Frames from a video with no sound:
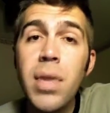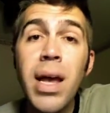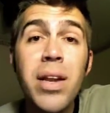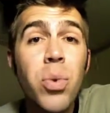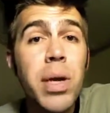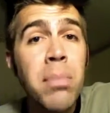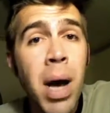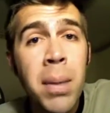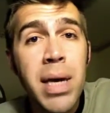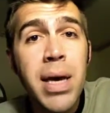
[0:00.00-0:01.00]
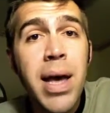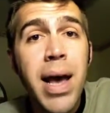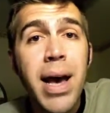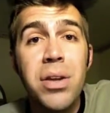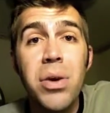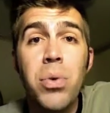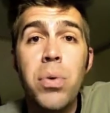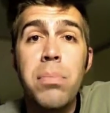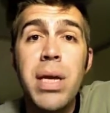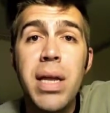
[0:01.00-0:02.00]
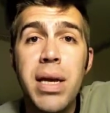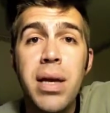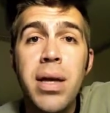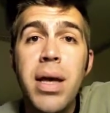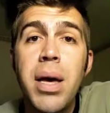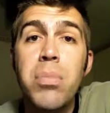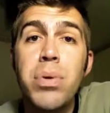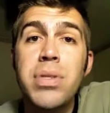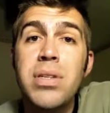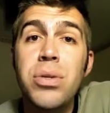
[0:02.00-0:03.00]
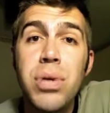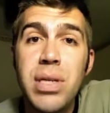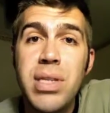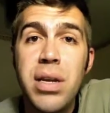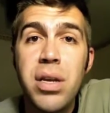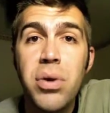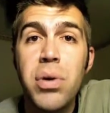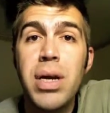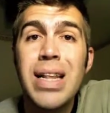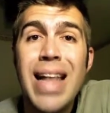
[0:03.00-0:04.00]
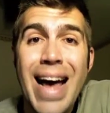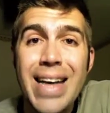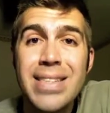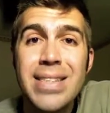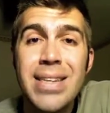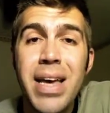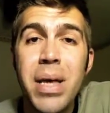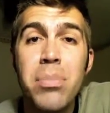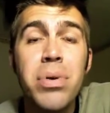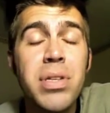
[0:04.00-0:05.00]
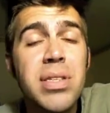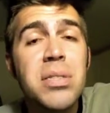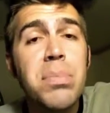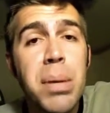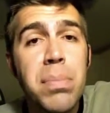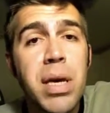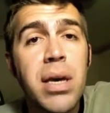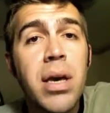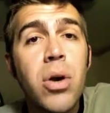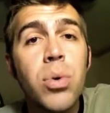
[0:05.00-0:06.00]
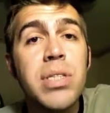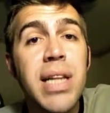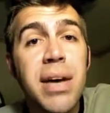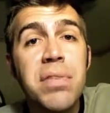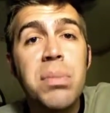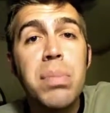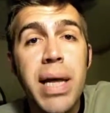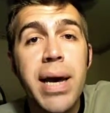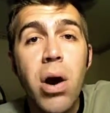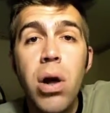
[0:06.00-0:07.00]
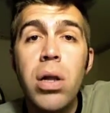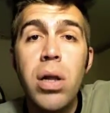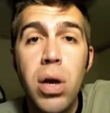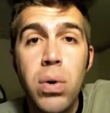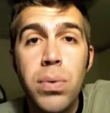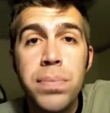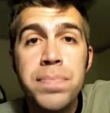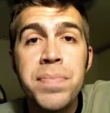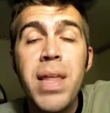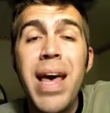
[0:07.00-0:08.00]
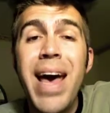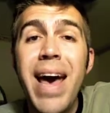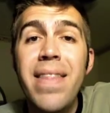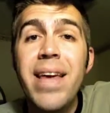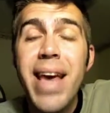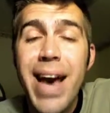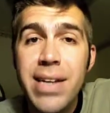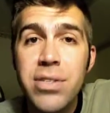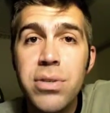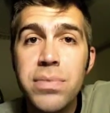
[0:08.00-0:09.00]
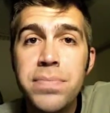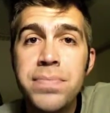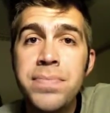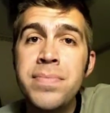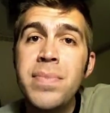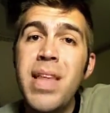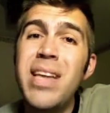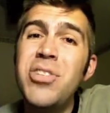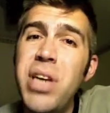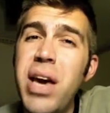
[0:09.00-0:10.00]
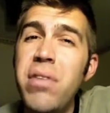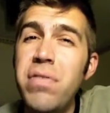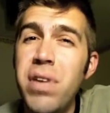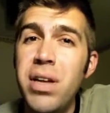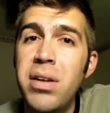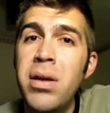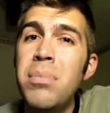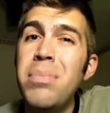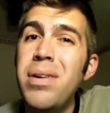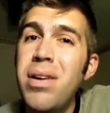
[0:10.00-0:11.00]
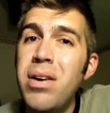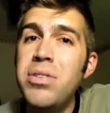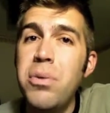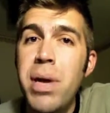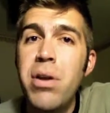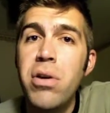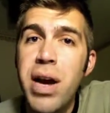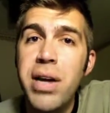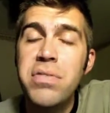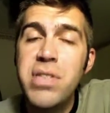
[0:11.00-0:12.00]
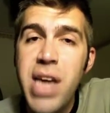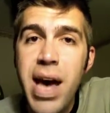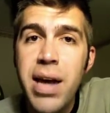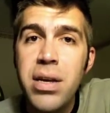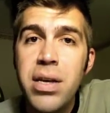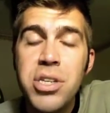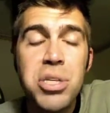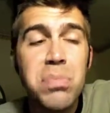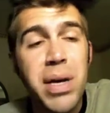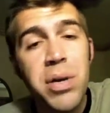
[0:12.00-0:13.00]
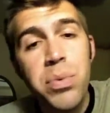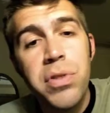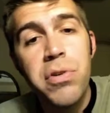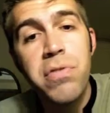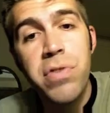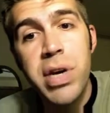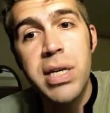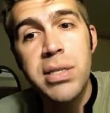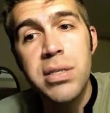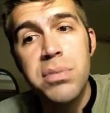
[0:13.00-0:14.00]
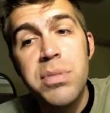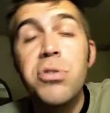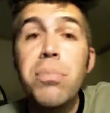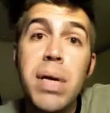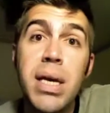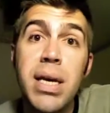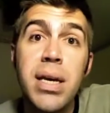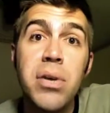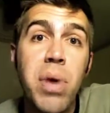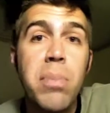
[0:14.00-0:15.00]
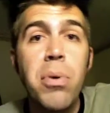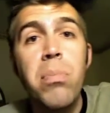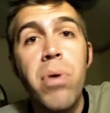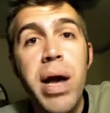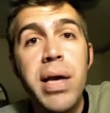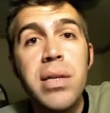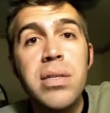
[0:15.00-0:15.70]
and Queen Mommy had to go to a meeting, and Prince Lucas had to go to class, and Princess Pippy was left to play all alone at the castle. And she had fun, but it also made her kind of sad. She played with her friends, Mr. B and Rainbow Bright,